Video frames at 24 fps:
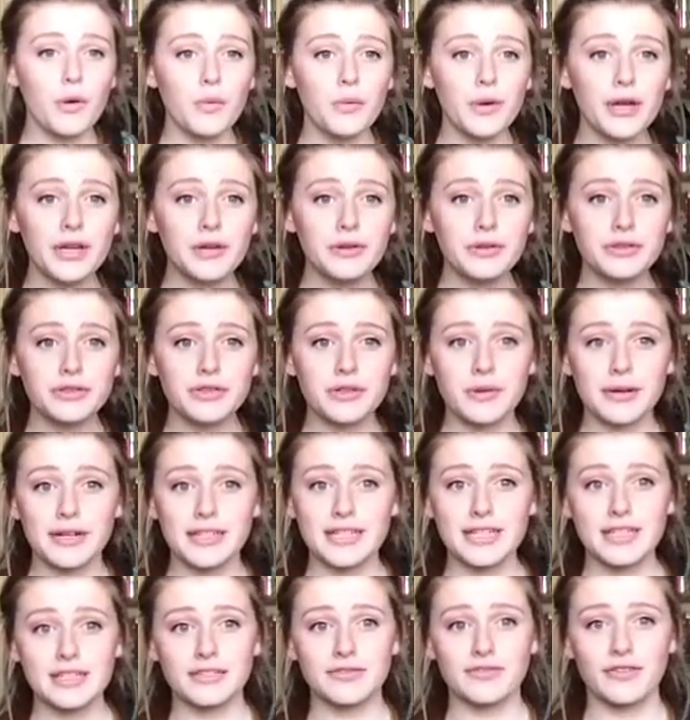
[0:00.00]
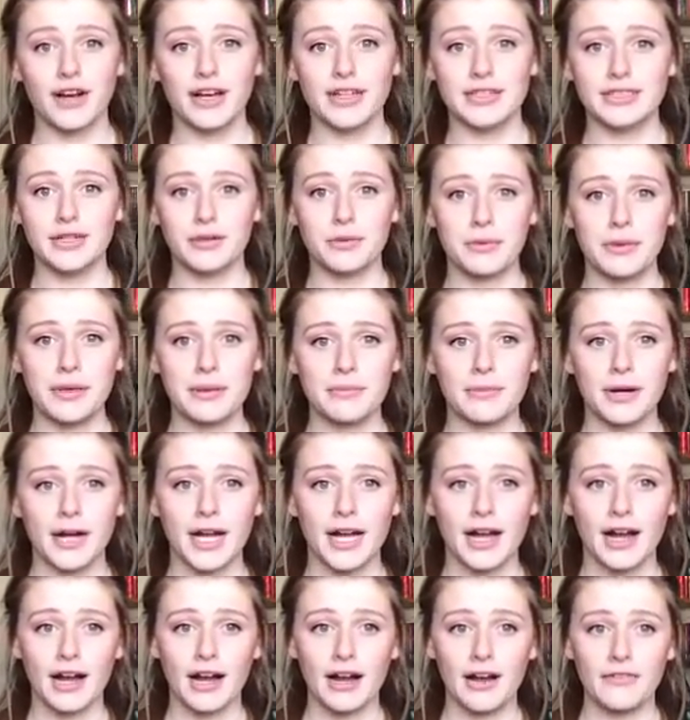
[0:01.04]
We also identified that we
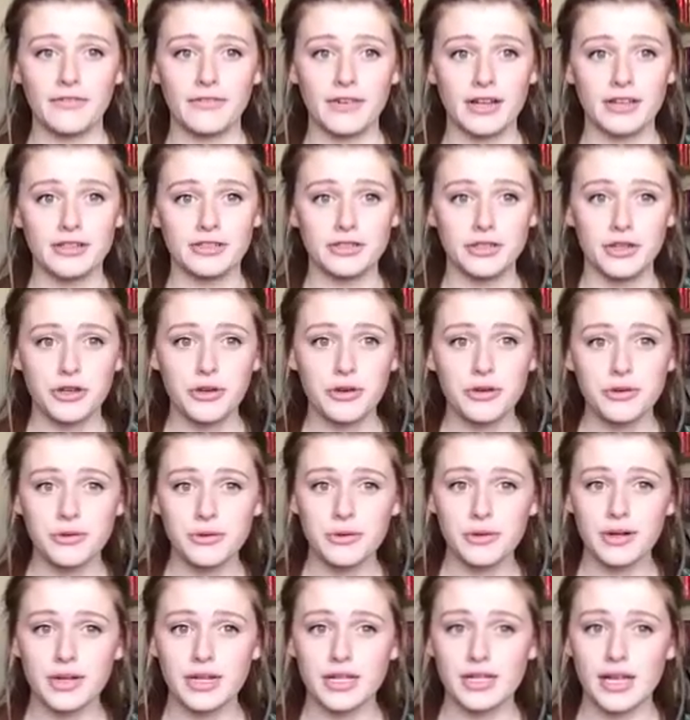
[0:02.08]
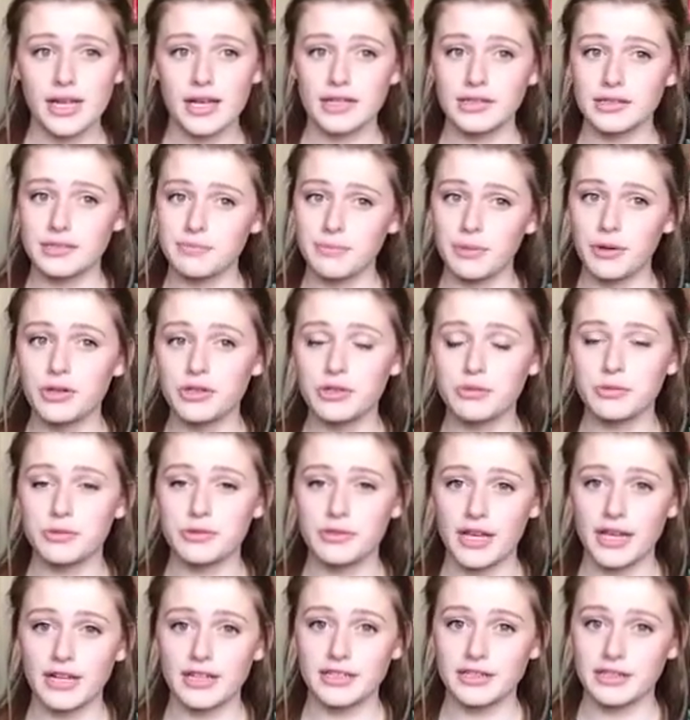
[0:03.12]
might have two
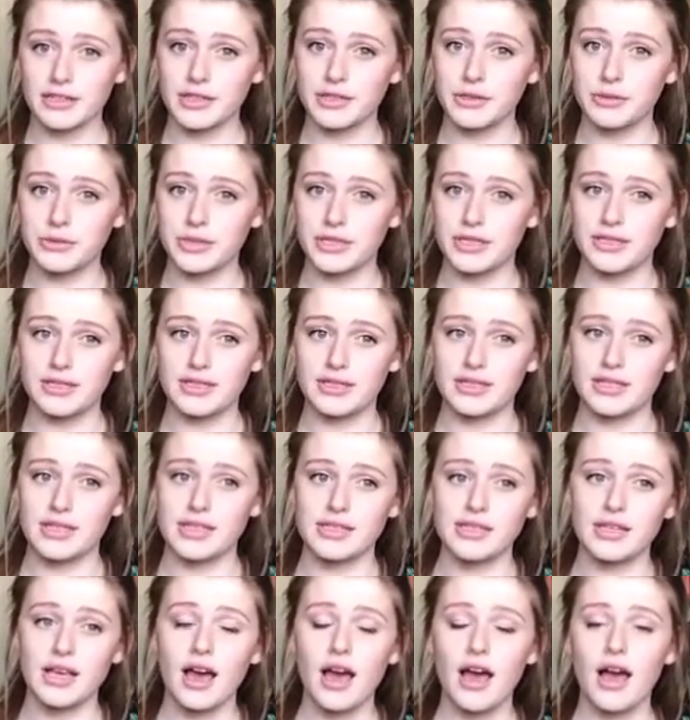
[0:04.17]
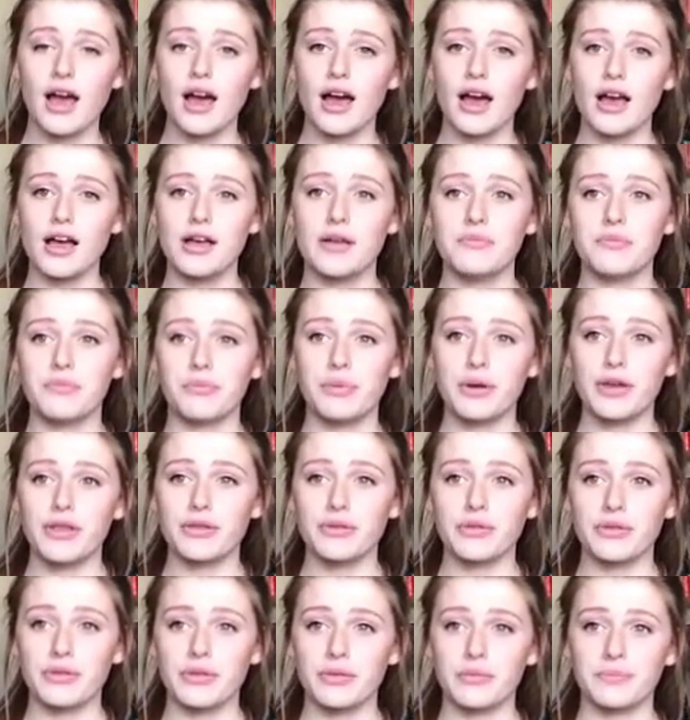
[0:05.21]
possible secondary audiences, and we
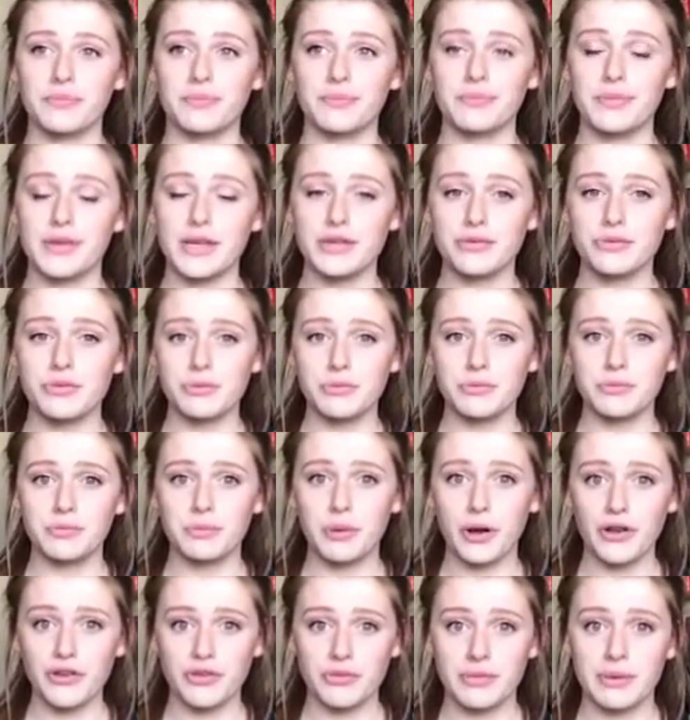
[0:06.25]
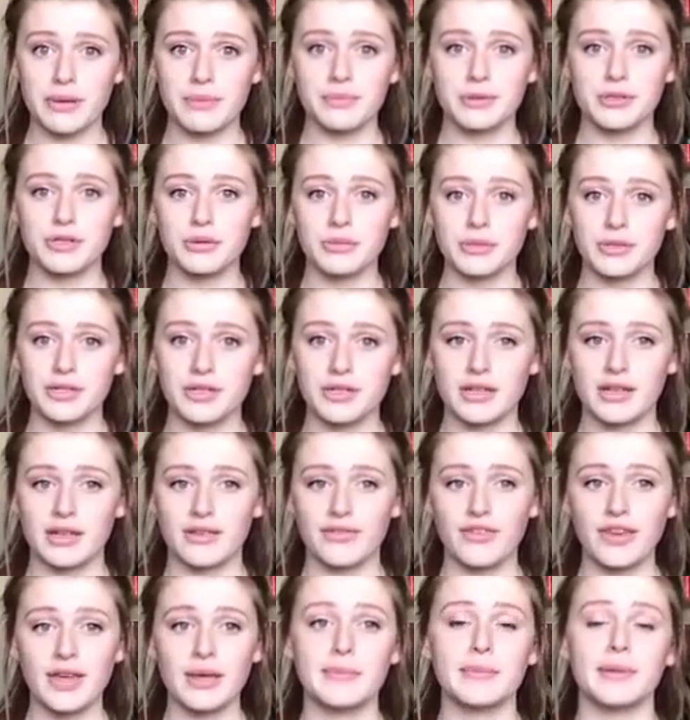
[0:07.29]
thought that these would both be
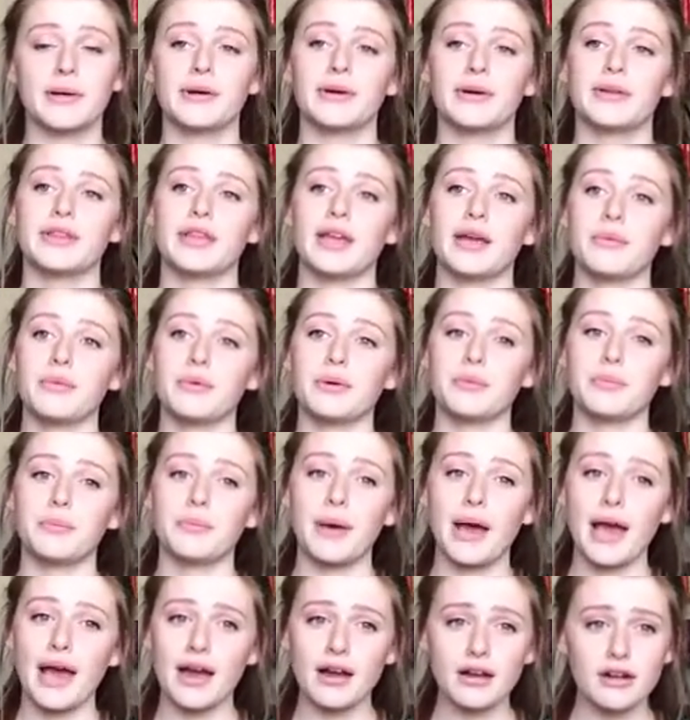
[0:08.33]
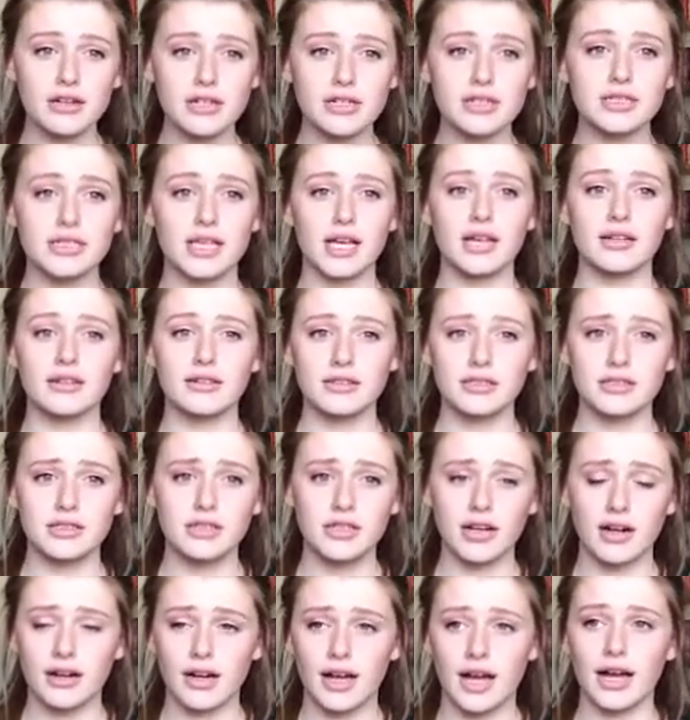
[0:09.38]
predominantly female, and they were parents and
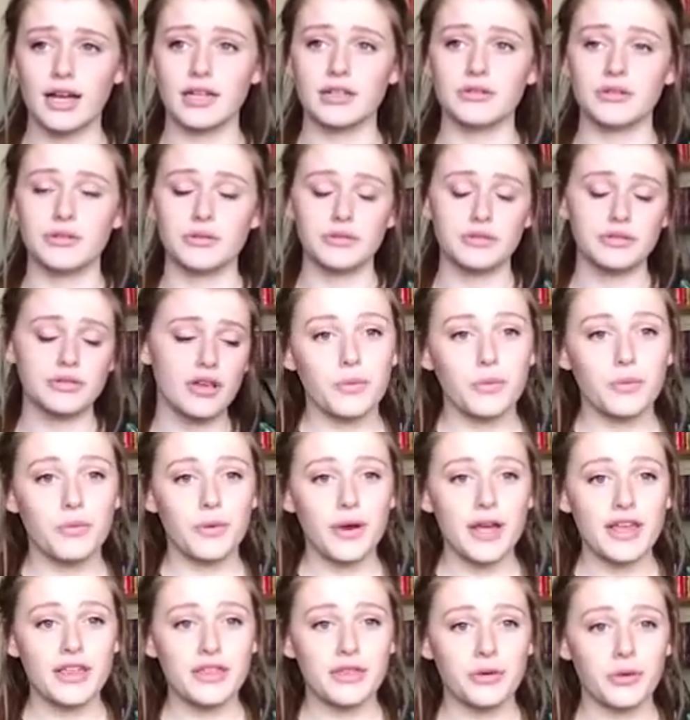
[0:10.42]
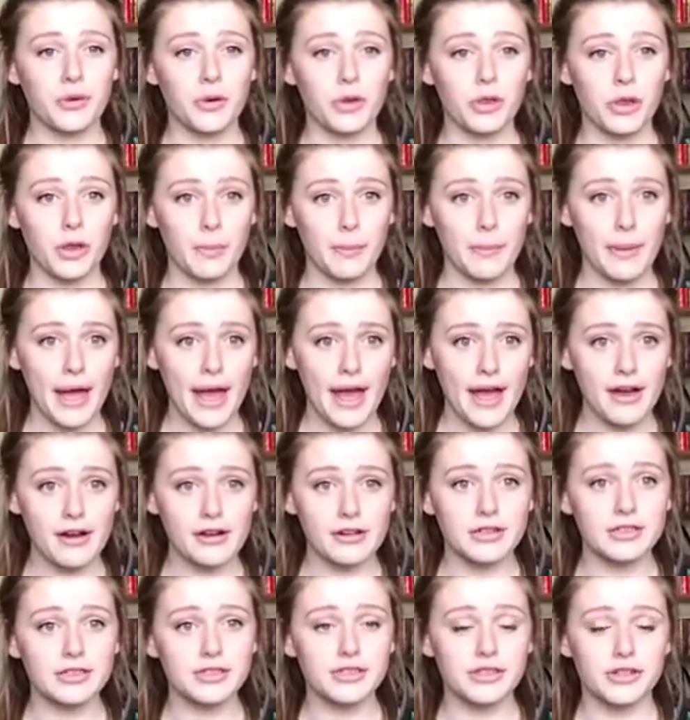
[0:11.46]
young adults. We thought that
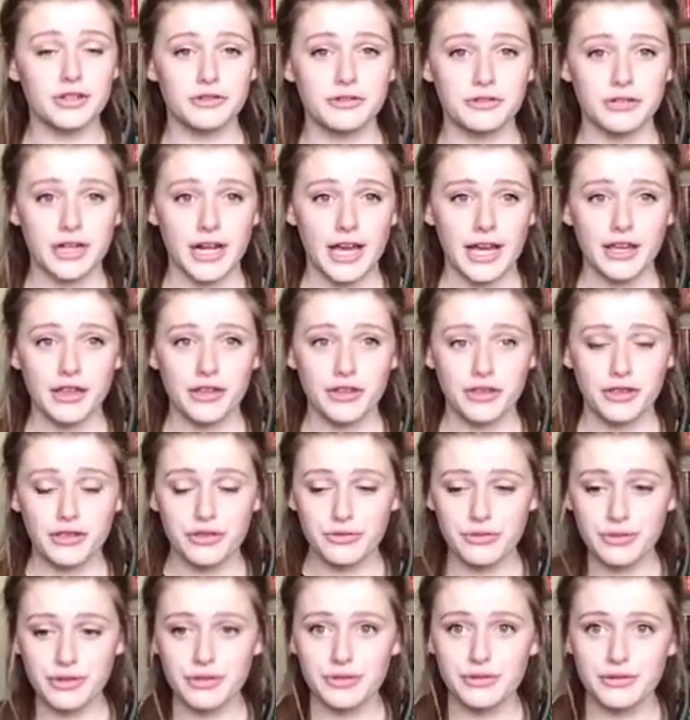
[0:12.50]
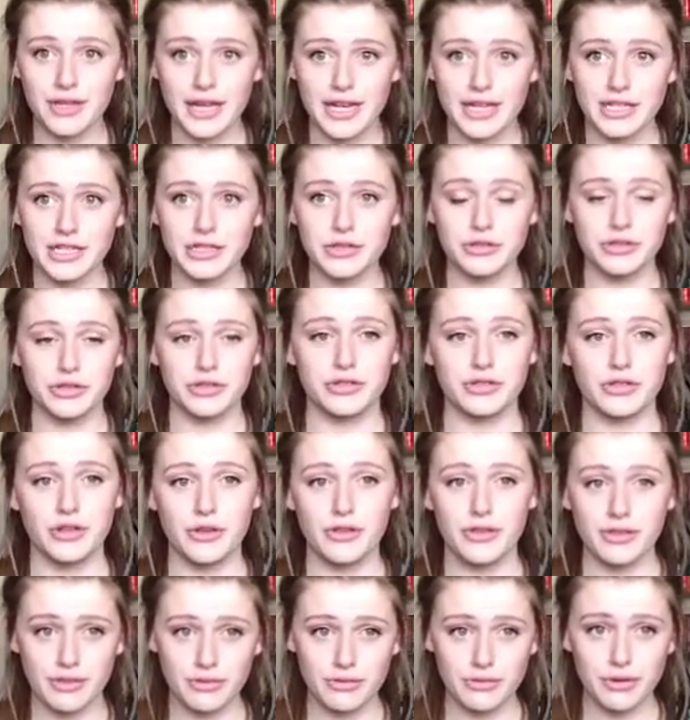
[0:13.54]
parents could relate through their children,
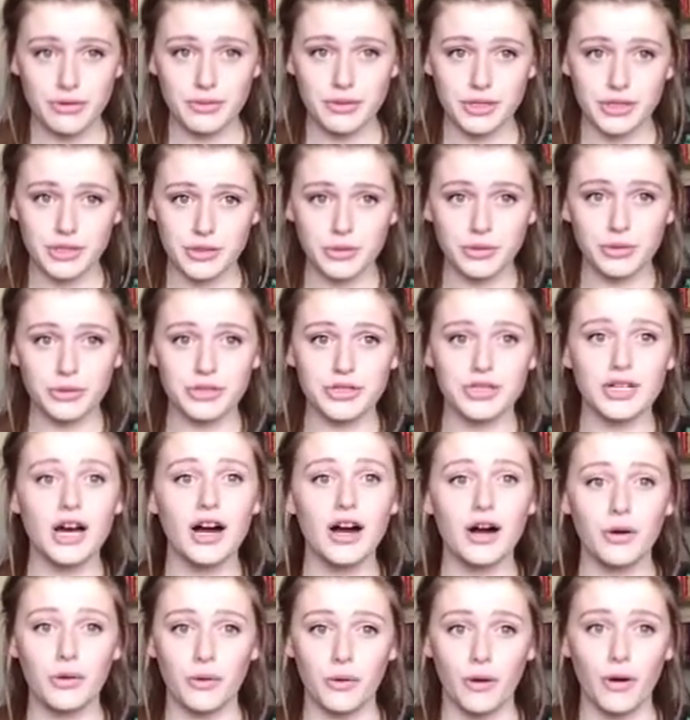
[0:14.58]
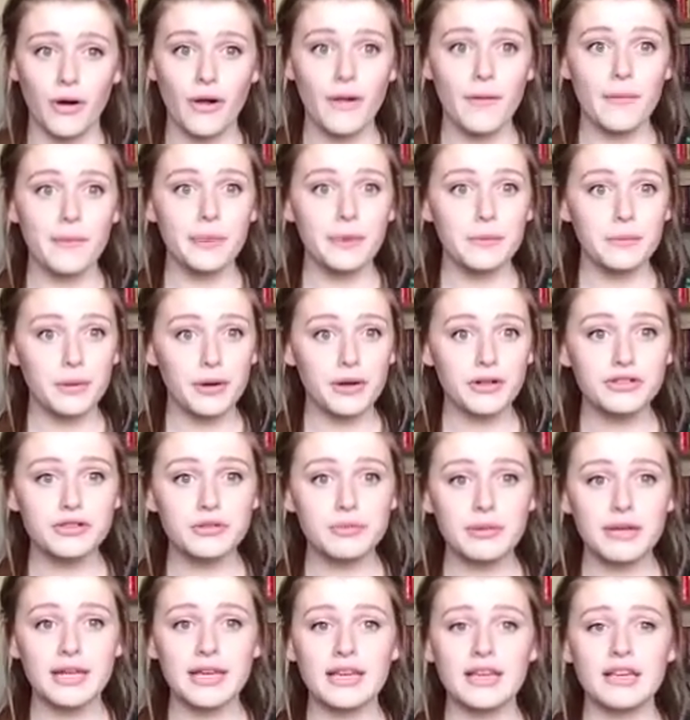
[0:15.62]
so through a daughter, or
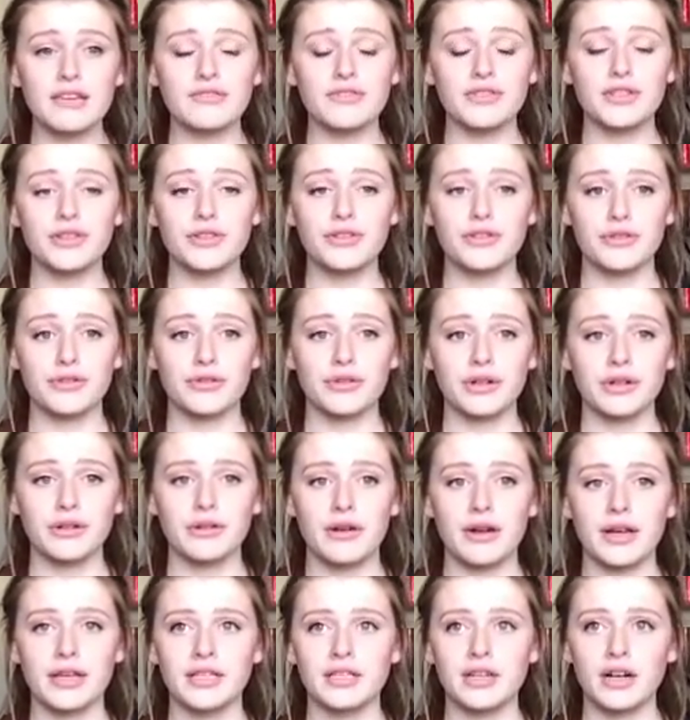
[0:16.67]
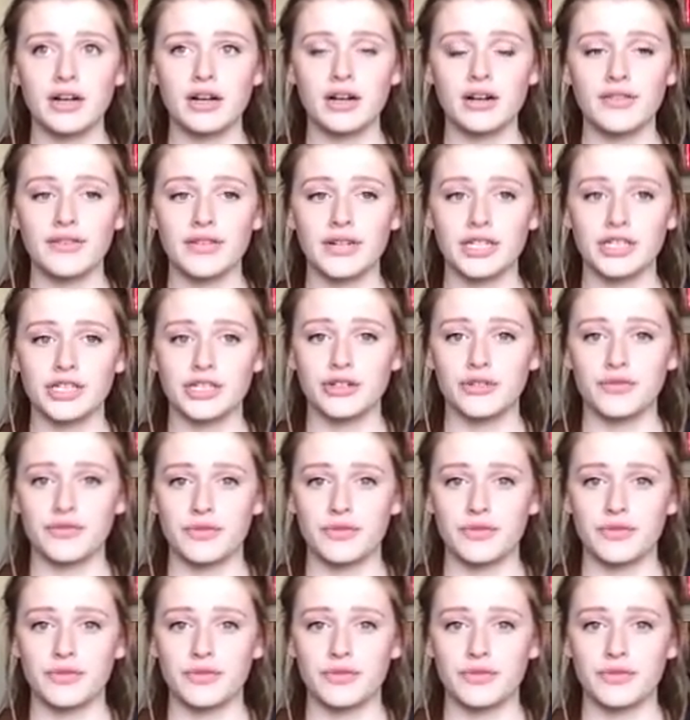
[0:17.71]
possibly even through a younger version